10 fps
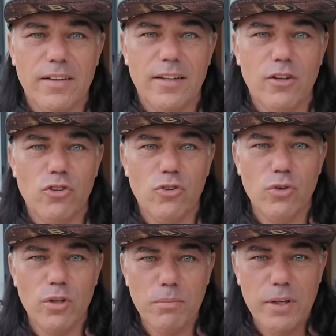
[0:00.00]
there
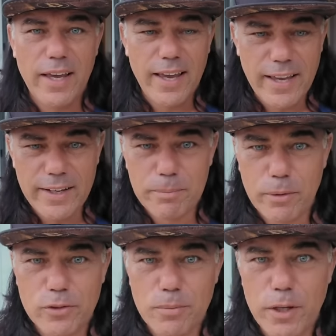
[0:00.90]
shouldn't be any
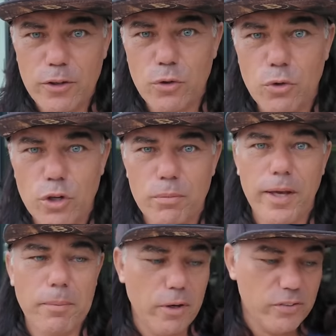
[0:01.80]
possibility to turn
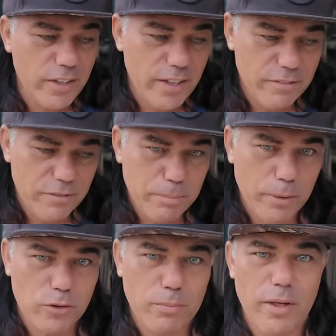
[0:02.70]
back because if the
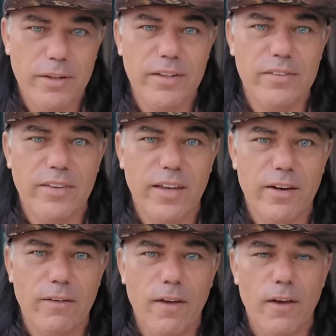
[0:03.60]
possibility is
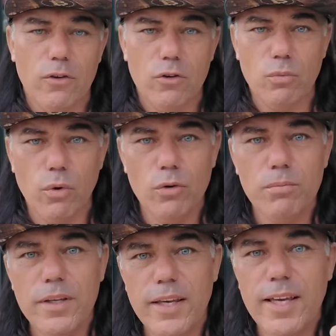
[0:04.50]
there, you
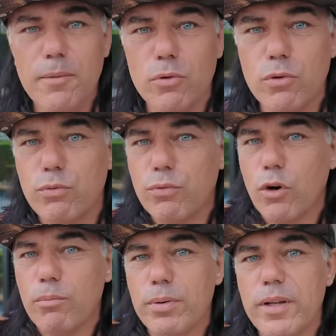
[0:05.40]
won't be able to
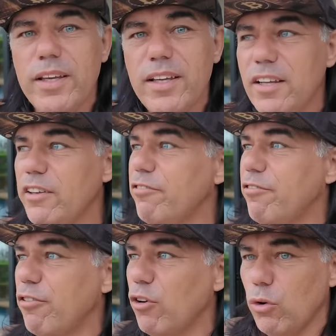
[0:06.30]
completely
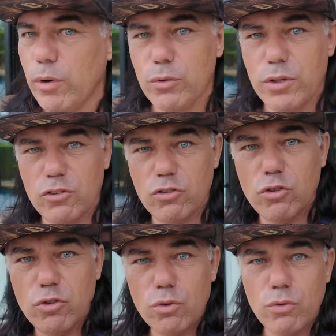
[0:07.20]
flow into this
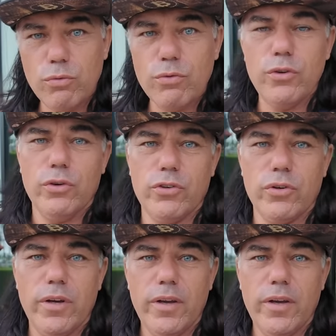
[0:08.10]
new future.